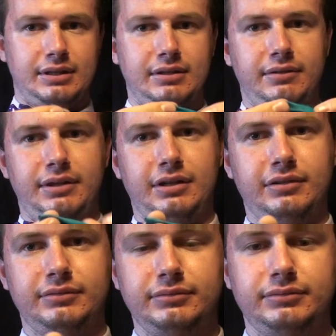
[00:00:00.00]
There you go.
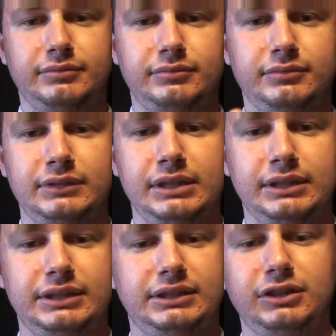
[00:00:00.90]

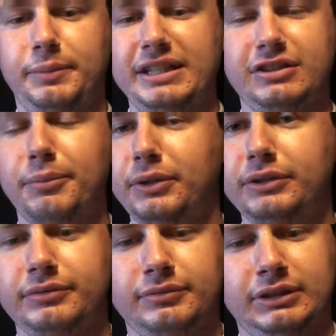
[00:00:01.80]
Just a little piece of
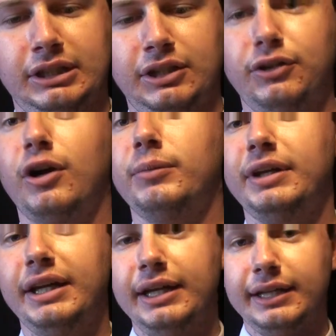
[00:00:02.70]
balloon.
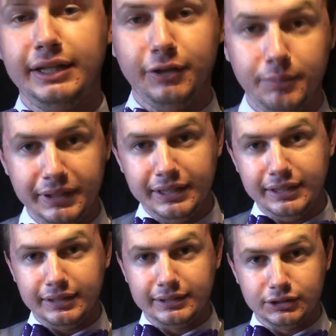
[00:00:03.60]
Normally, it would
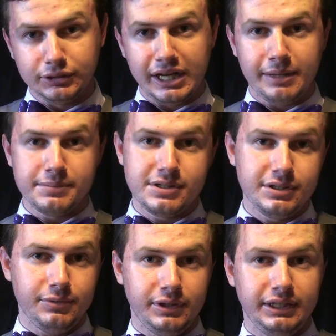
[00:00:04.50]
be scraps.
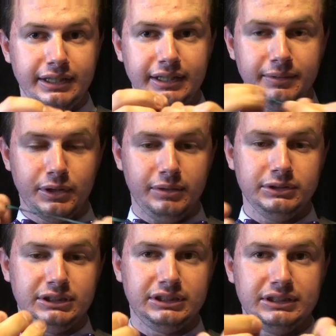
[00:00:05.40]
You wouldn't need it anymore. I'm
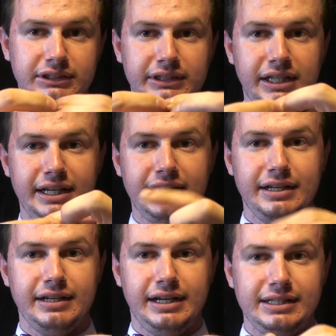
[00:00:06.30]
just
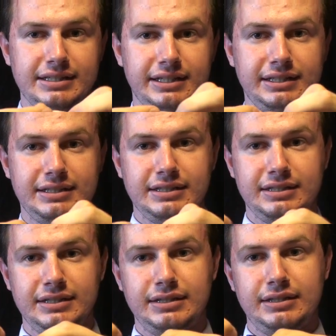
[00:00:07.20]
tying knots in it.
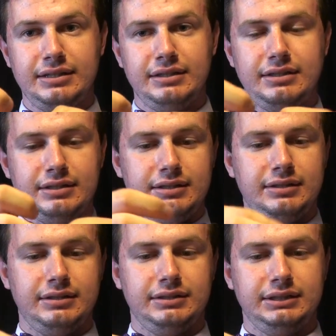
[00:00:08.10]

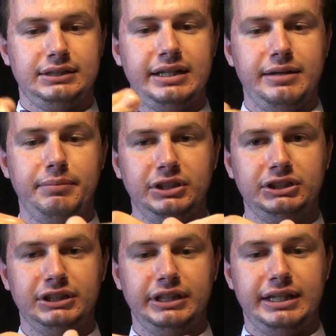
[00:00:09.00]
Just tie a
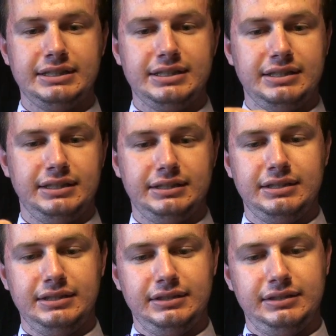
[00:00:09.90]
bunch of knots in it.
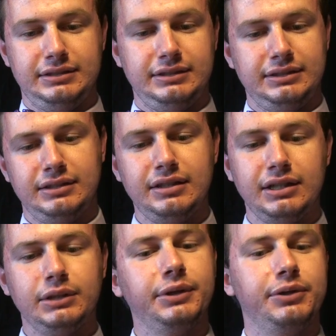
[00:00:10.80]

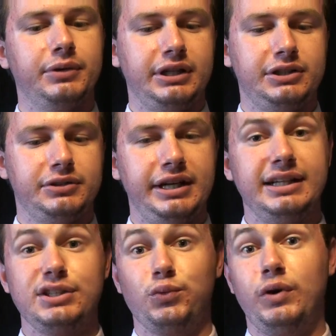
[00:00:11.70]
What you want to create
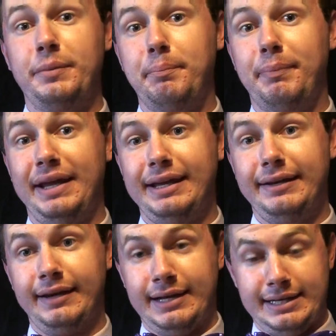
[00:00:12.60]
is one big
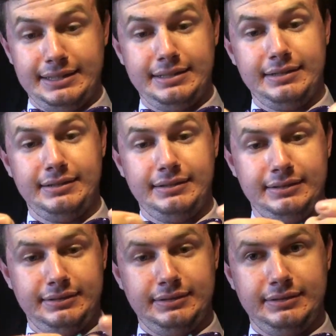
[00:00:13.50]
knot.
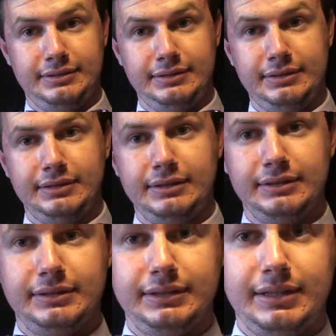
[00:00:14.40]

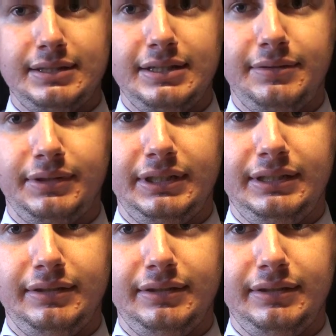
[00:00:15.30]
Okay, see we're